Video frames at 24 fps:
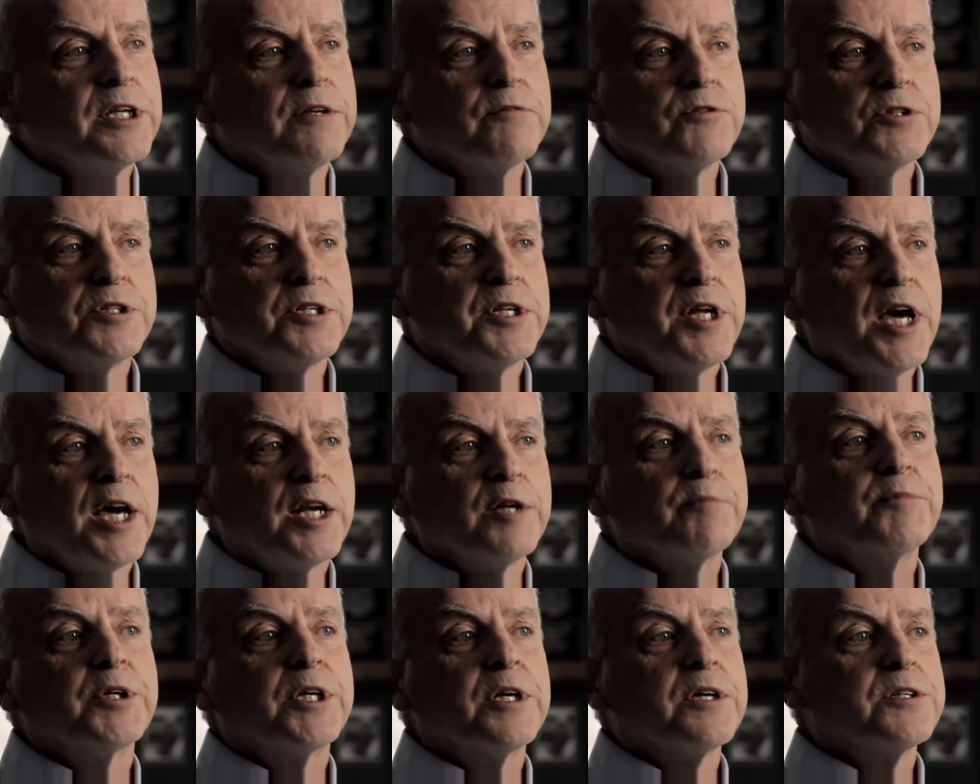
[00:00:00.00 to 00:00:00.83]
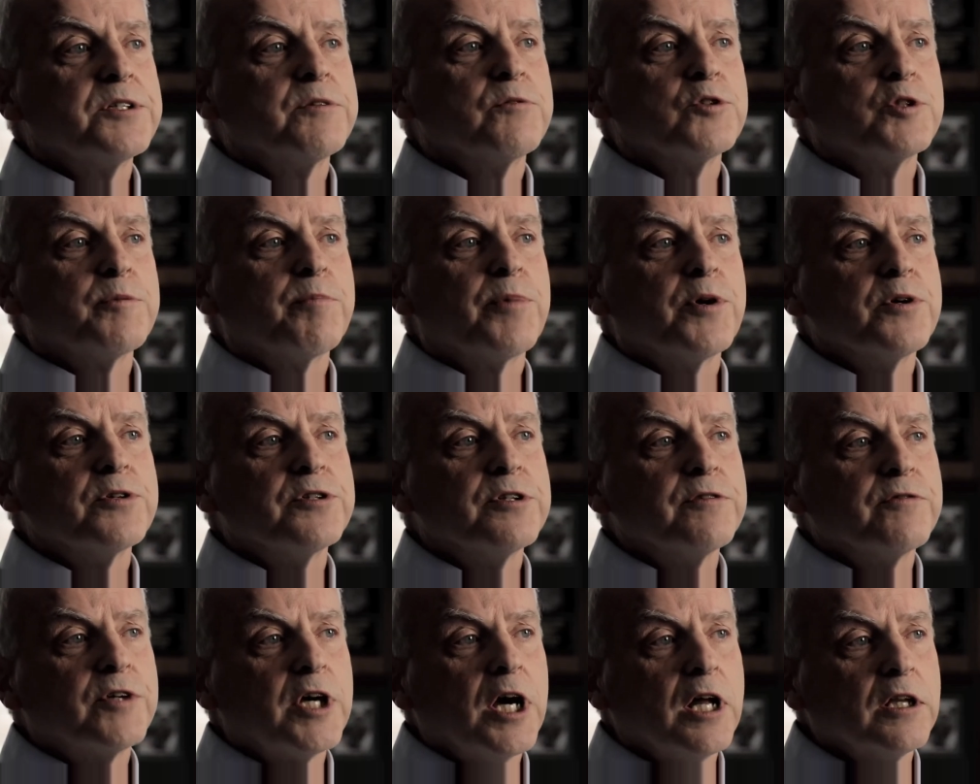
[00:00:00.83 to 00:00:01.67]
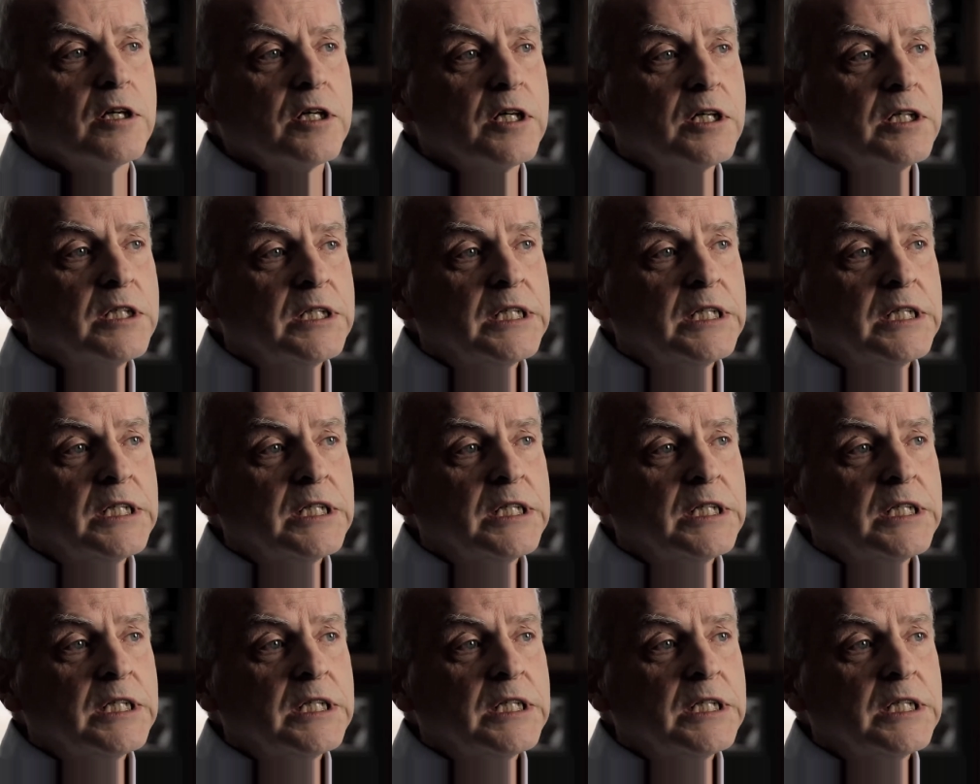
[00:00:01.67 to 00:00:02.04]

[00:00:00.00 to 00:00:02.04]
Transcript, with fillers: and he was denied it because he was a person of color.